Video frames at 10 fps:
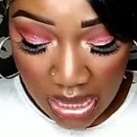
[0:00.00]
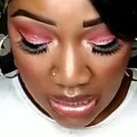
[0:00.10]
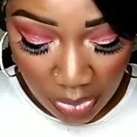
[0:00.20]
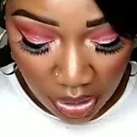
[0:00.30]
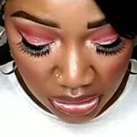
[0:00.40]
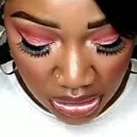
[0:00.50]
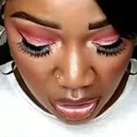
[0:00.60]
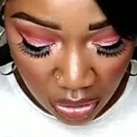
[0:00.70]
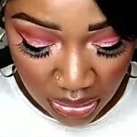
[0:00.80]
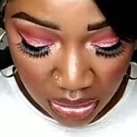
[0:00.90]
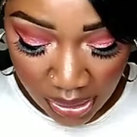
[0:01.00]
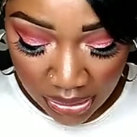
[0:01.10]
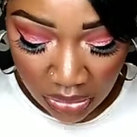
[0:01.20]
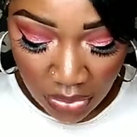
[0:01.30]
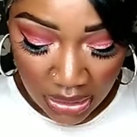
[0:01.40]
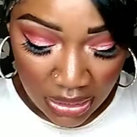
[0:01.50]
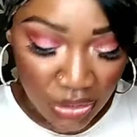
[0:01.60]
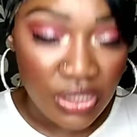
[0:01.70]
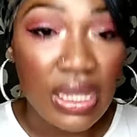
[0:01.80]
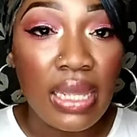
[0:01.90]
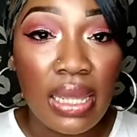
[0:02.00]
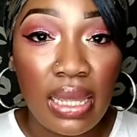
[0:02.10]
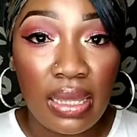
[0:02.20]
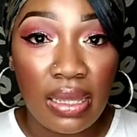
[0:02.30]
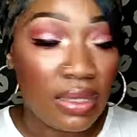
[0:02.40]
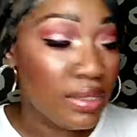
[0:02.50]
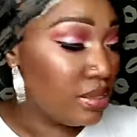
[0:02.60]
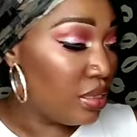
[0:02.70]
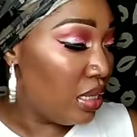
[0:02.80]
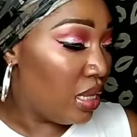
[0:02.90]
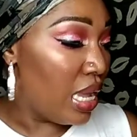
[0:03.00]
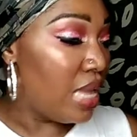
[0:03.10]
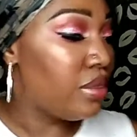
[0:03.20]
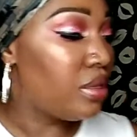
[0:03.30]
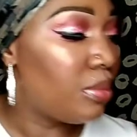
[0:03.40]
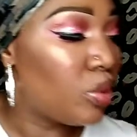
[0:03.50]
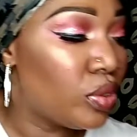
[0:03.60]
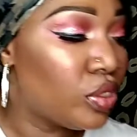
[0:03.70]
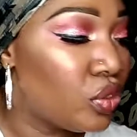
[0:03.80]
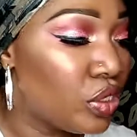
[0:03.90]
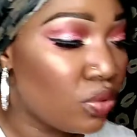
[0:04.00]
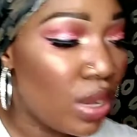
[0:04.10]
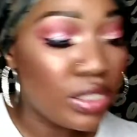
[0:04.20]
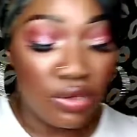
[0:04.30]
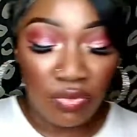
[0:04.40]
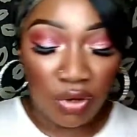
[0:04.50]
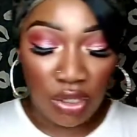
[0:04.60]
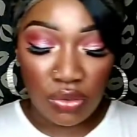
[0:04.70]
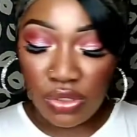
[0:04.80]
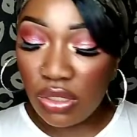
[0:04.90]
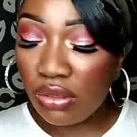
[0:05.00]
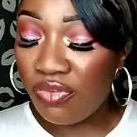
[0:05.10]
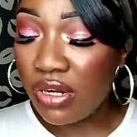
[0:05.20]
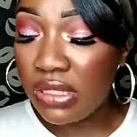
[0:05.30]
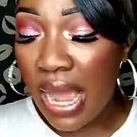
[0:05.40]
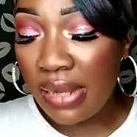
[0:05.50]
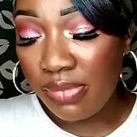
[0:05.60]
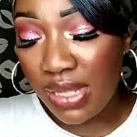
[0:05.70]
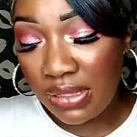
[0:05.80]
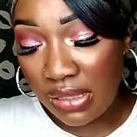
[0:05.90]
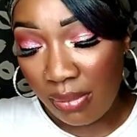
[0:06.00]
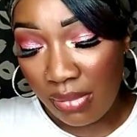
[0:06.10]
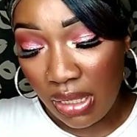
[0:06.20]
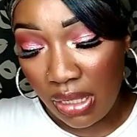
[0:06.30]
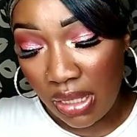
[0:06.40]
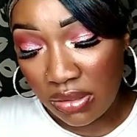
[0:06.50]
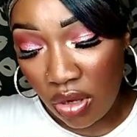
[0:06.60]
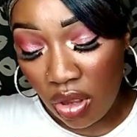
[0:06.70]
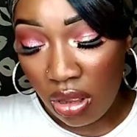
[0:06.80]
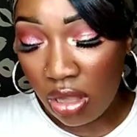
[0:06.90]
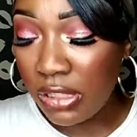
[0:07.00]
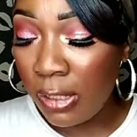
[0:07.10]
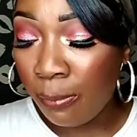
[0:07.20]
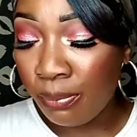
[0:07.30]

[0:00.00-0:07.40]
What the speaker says: and I'm going to tell you really quickly what each thing is, and then I'm going to swatch it for you. So the first item they sent me is called